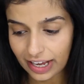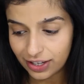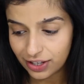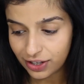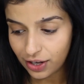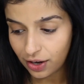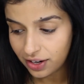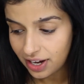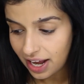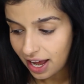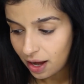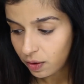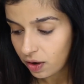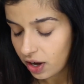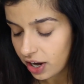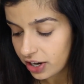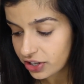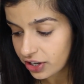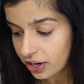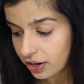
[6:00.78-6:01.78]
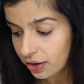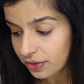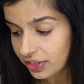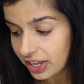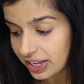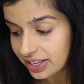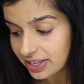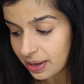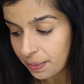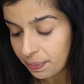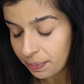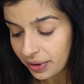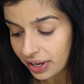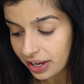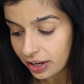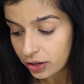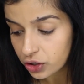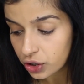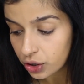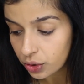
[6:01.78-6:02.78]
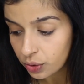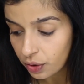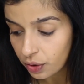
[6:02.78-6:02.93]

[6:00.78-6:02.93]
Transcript: Okay, so now eyeshadow. They sent me 2